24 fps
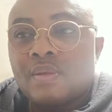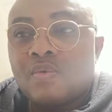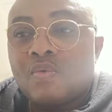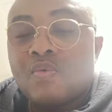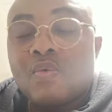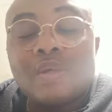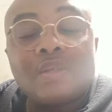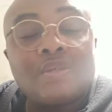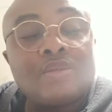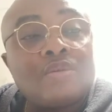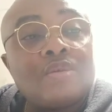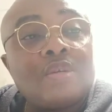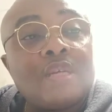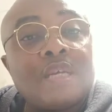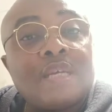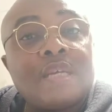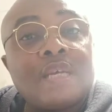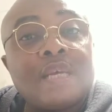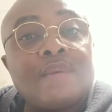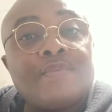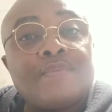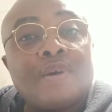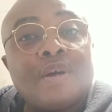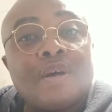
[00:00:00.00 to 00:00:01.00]
Uwazuruike
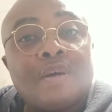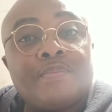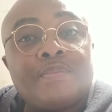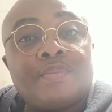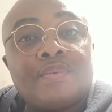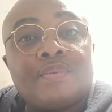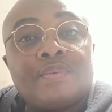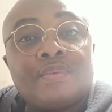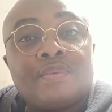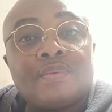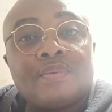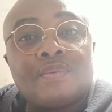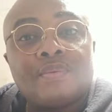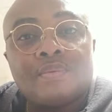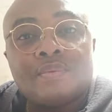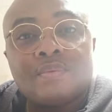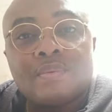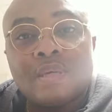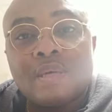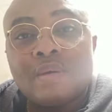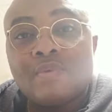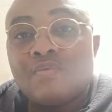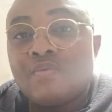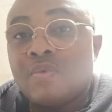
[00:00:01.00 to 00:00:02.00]
came up,
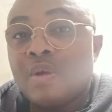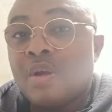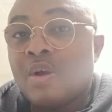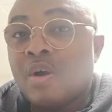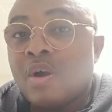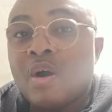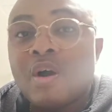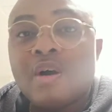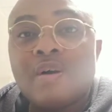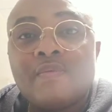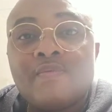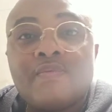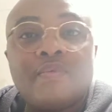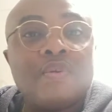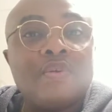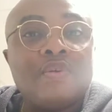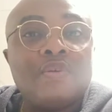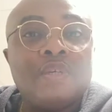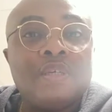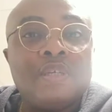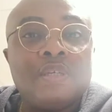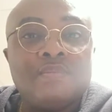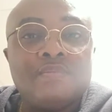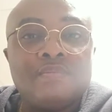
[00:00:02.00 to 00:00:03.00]
and we all
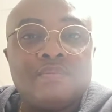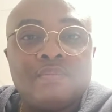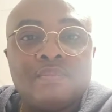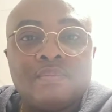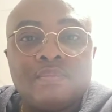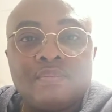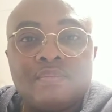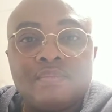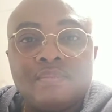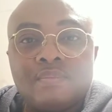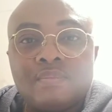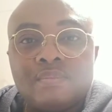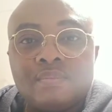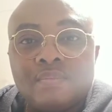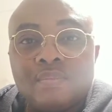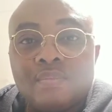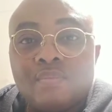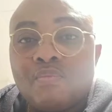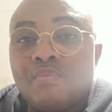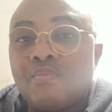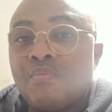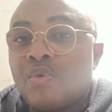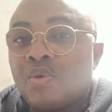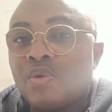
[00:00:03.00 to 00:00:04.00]
followed him.
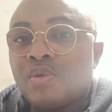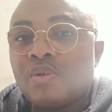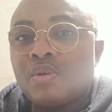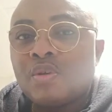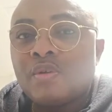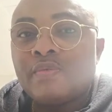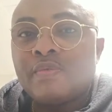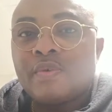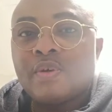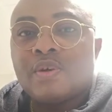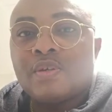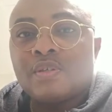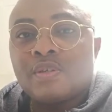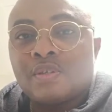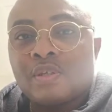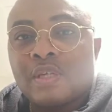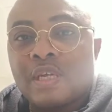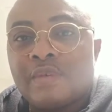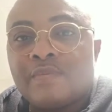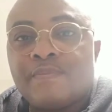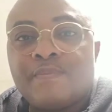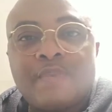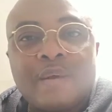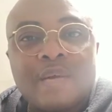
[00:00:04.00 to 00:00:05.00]
Most of us
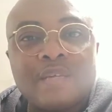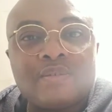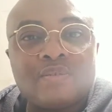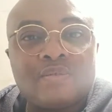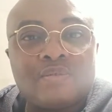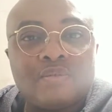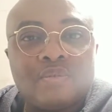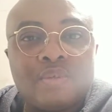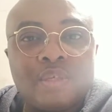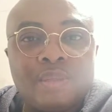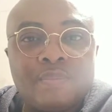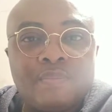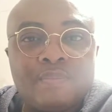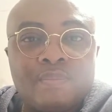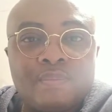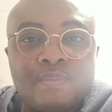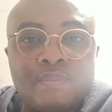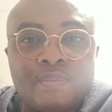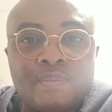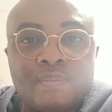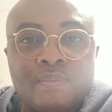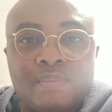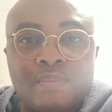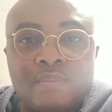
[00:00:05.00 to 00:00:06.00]
have passed through him,
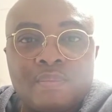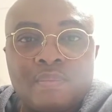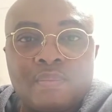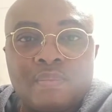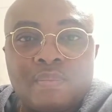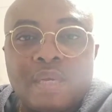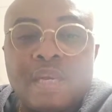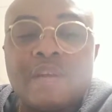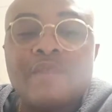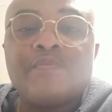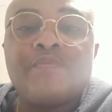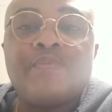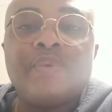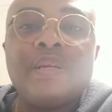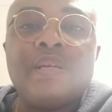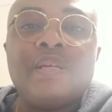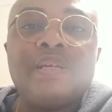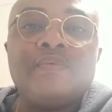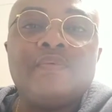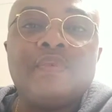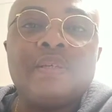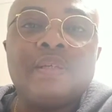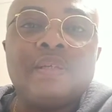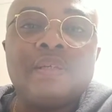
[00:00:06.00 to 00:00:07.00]
have
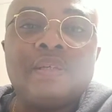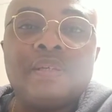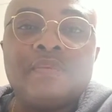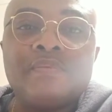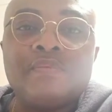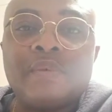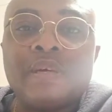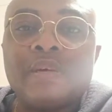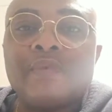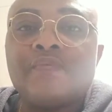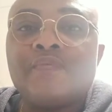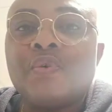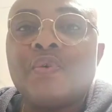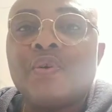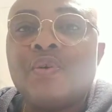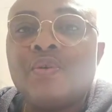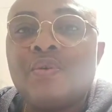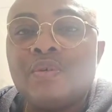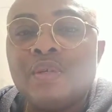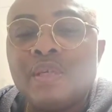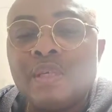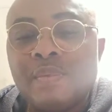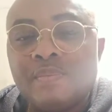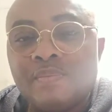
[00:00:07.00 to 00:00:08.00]
believed in him, have
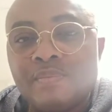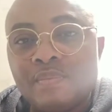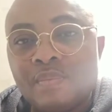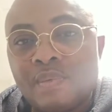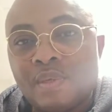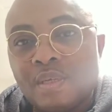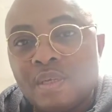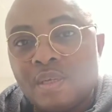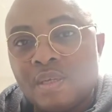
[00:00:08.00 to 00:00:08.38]
followed him,